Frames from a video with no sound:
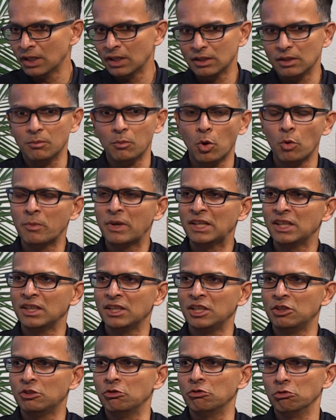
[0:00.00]
the moment they
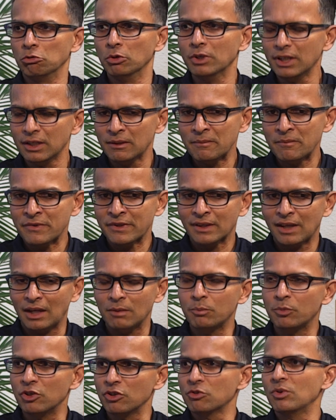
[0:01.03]
need to do it, and
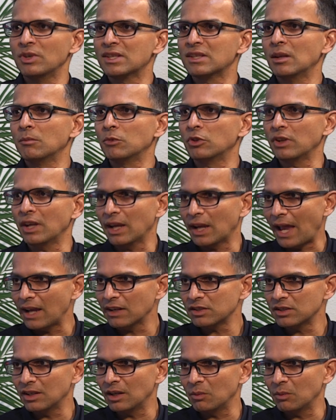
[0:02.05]
persuades them to take action.